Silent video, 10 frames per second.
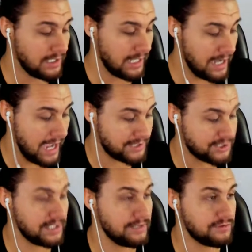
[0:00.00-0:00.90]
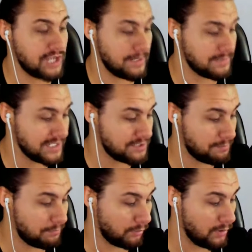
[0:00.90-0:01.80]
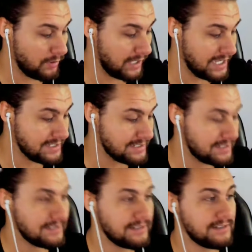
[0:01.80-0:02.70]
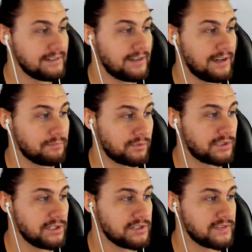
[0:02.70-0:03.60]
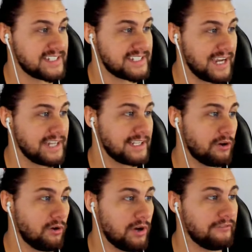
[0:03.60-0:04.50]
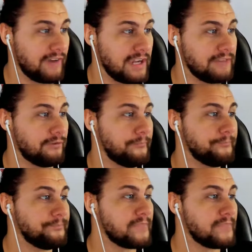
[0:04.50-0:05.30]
actually James Lynch broke the news of his signing on Fightful.